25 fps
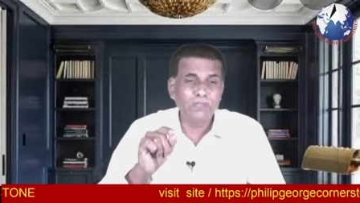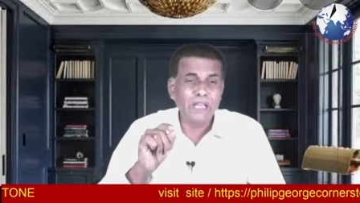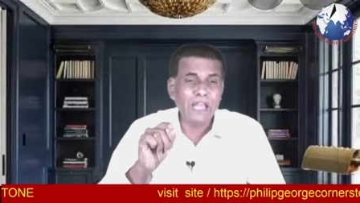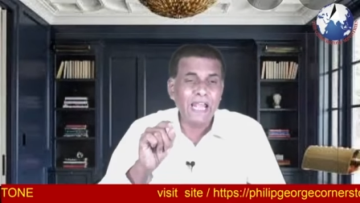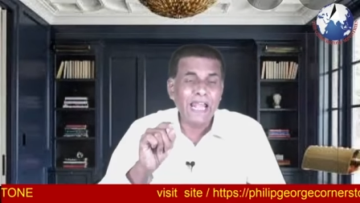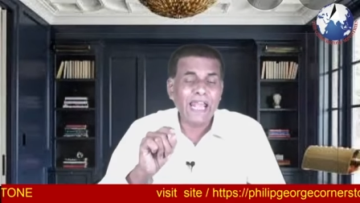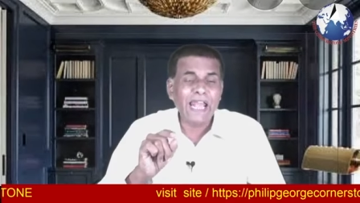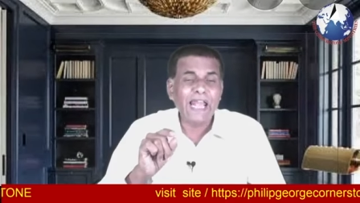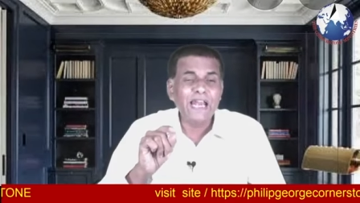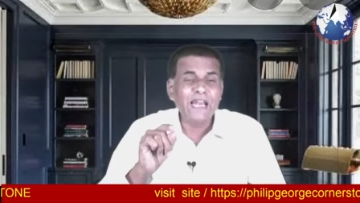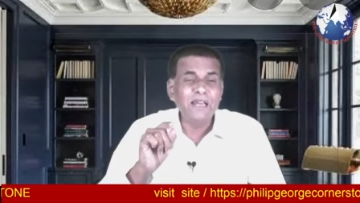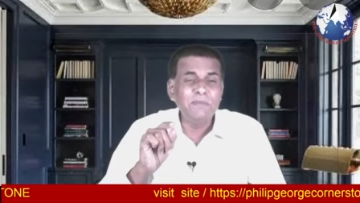
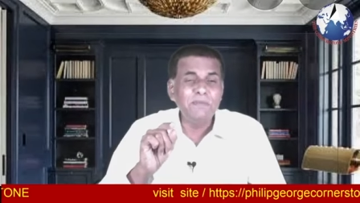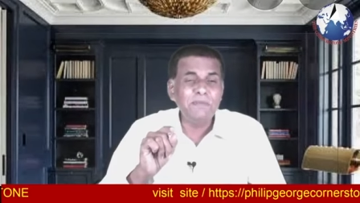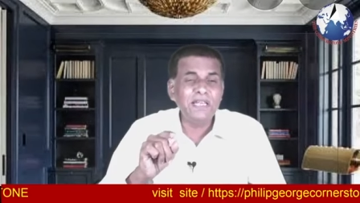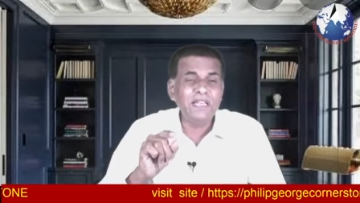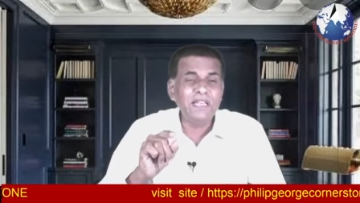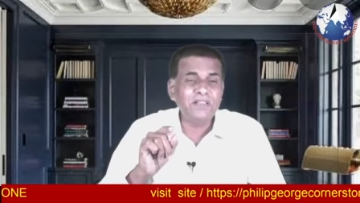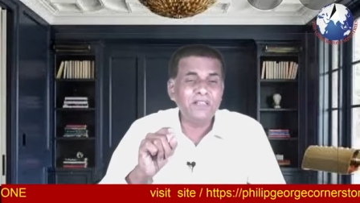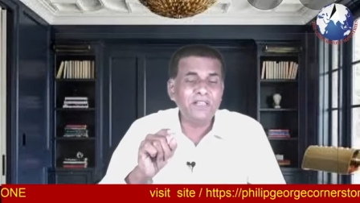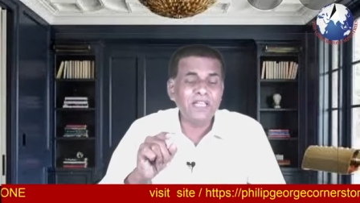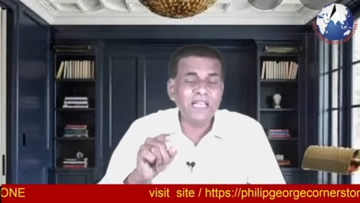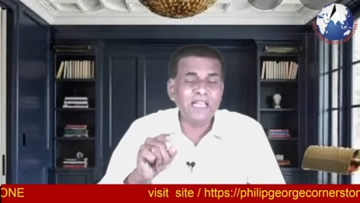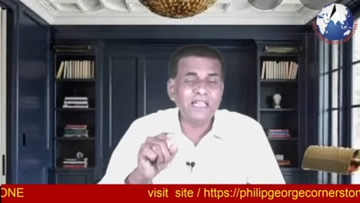The
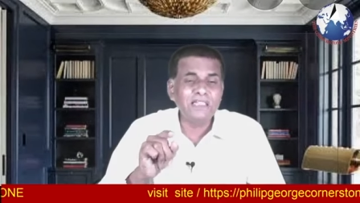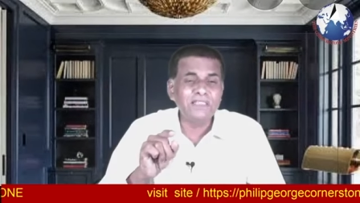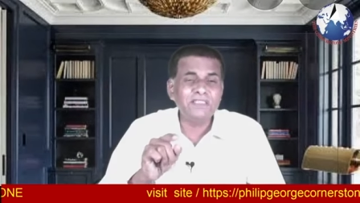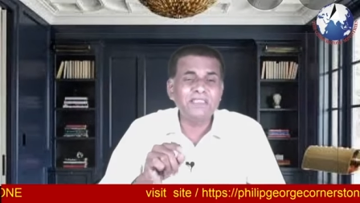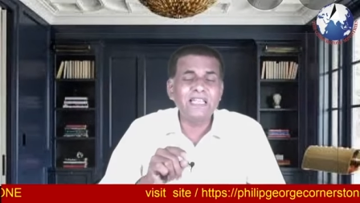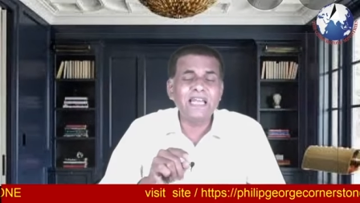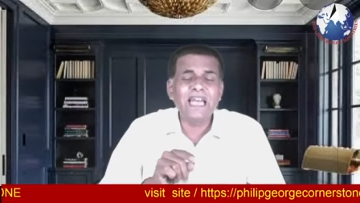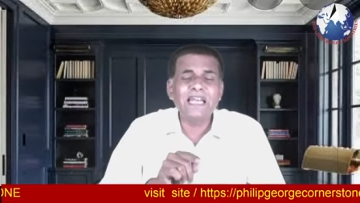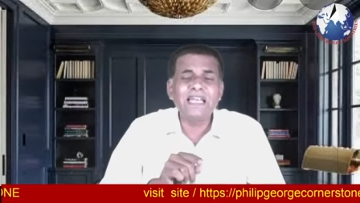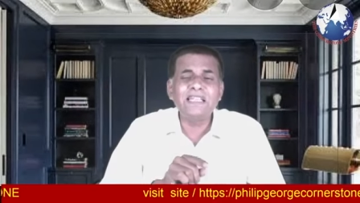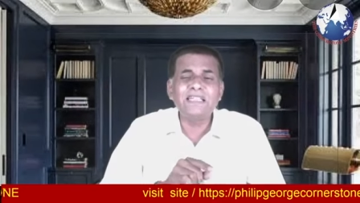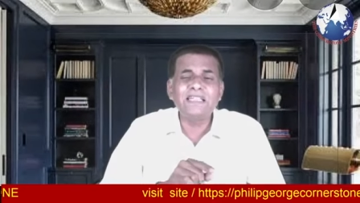enemy thinks
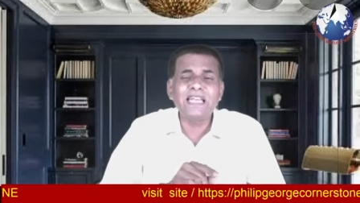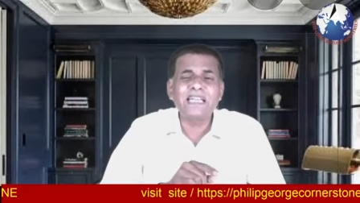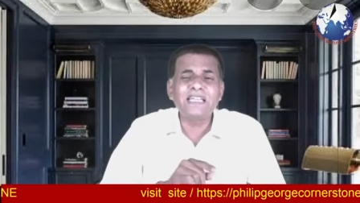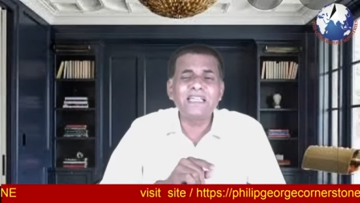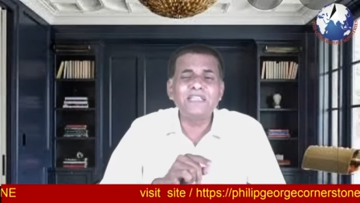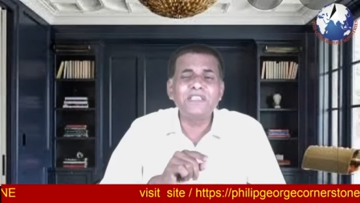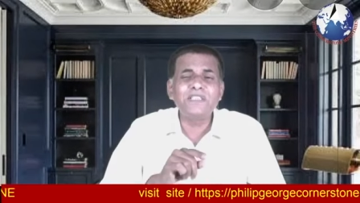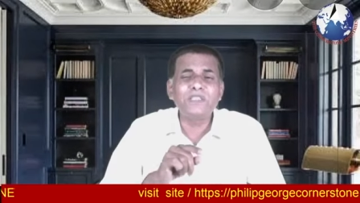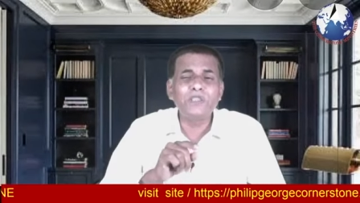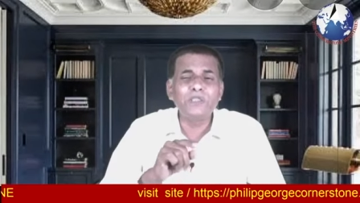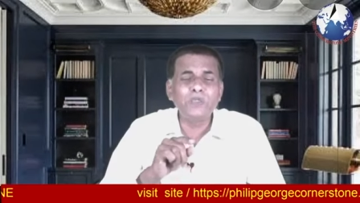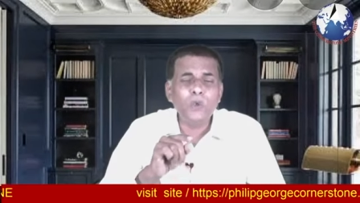that there
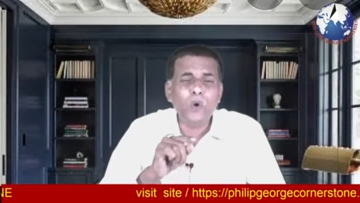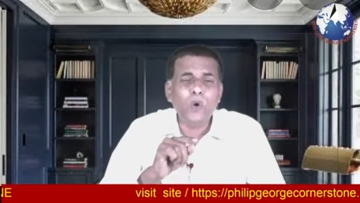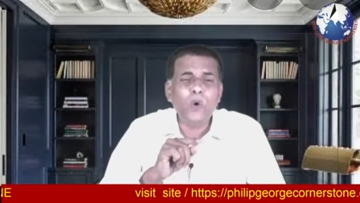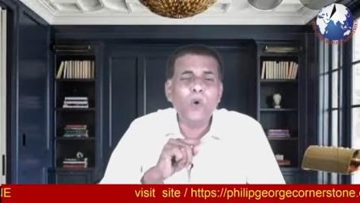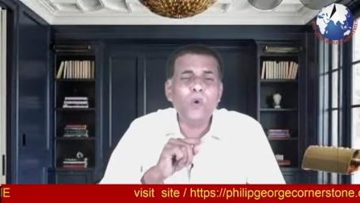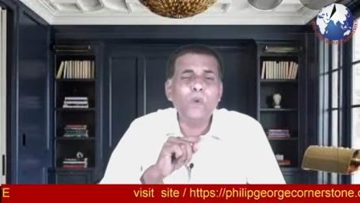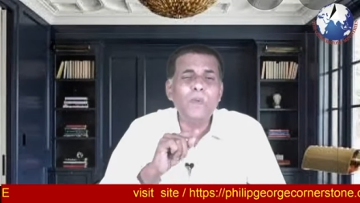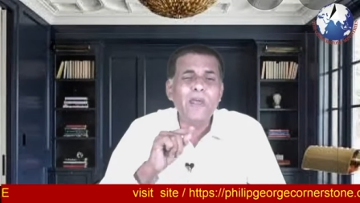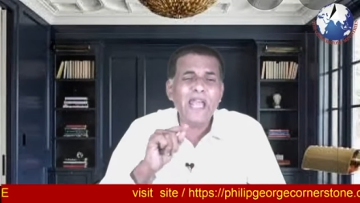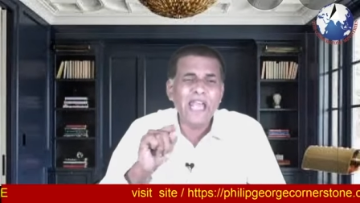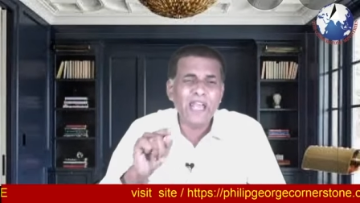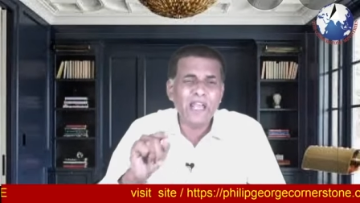is
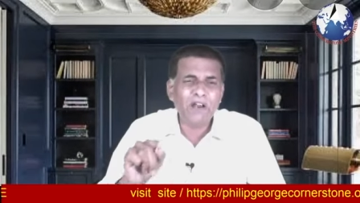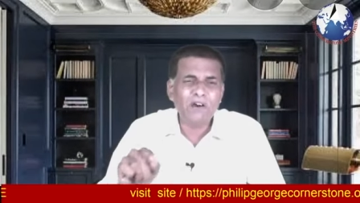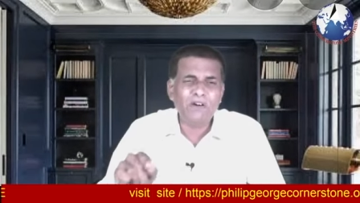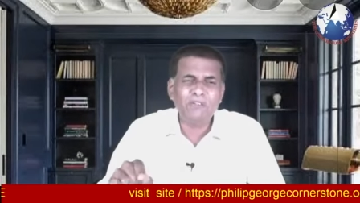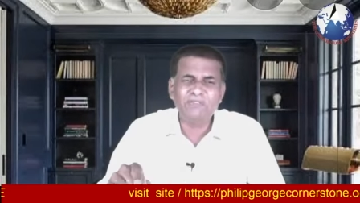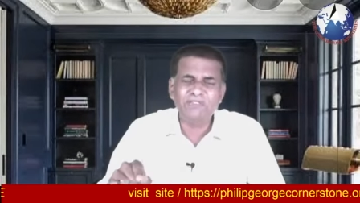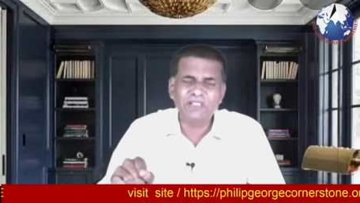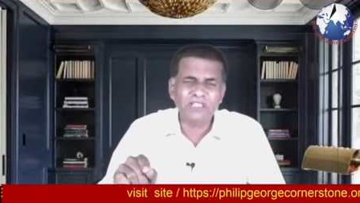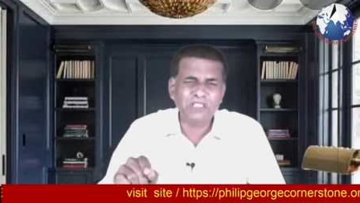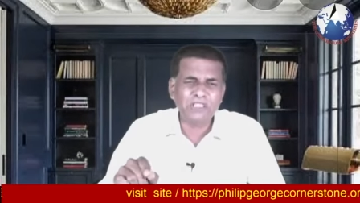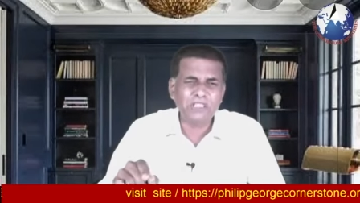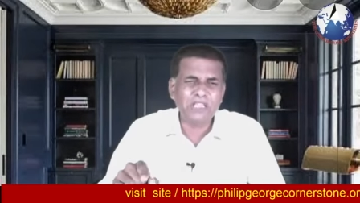no way
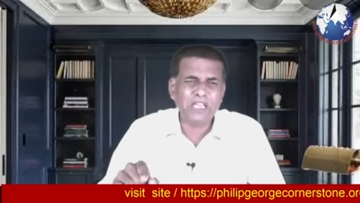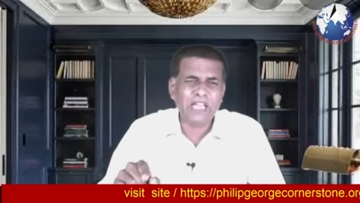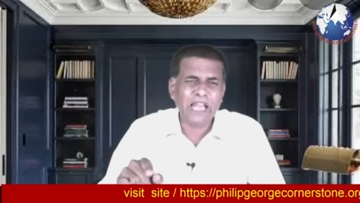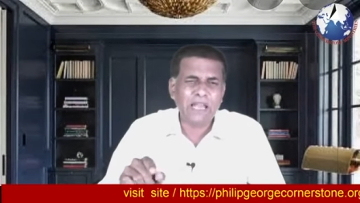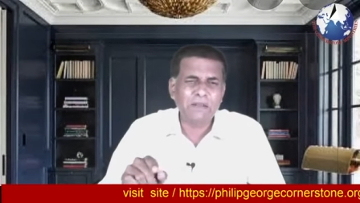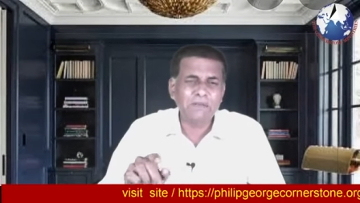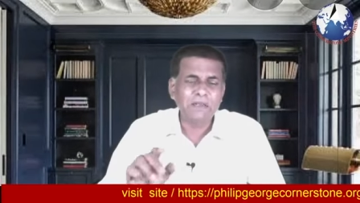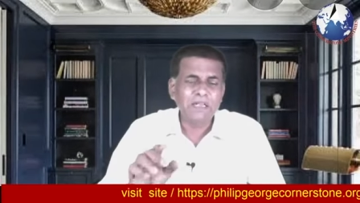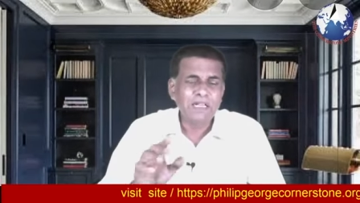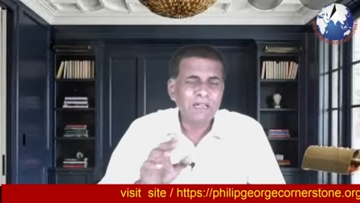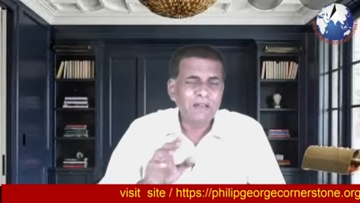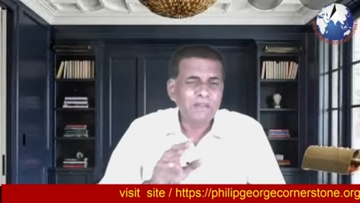of
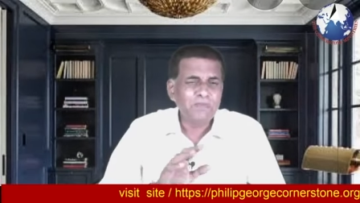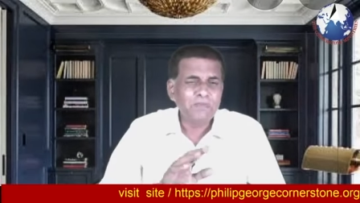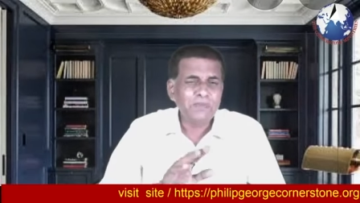escape.